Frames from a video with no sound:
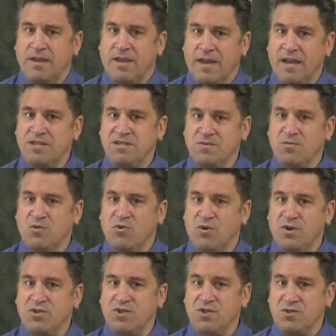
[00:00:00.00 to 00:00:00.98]
had some
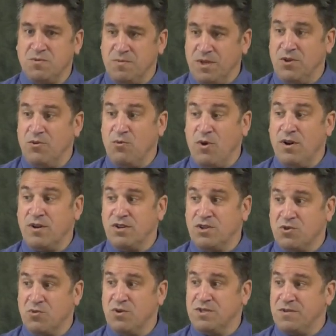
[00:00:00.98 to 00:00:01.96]
questions when they were walking
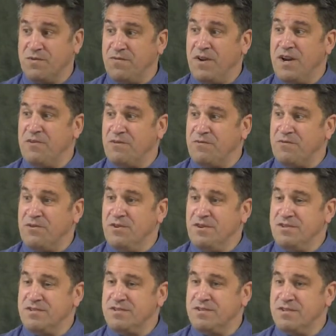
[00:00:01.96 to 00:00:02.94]
towards the fiery
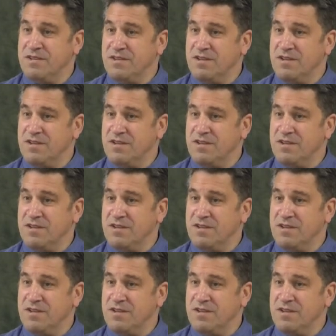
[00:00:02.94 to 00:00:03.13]
furnace?